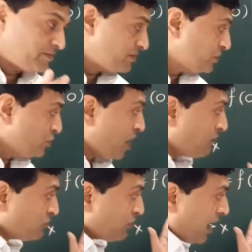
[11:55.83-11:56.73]
You
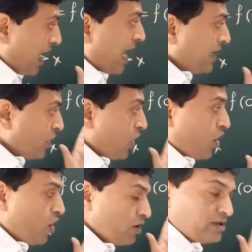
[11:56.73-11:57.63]
have to add
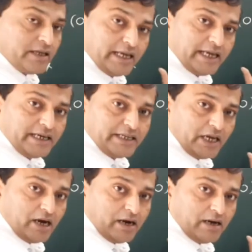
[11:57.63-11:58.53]
all
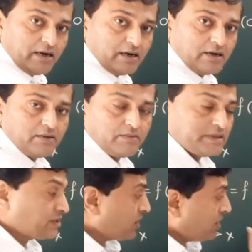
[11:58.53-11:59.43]
area,
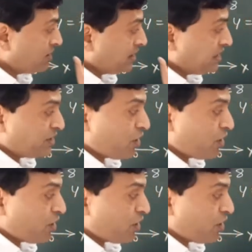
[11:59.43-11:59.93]
means area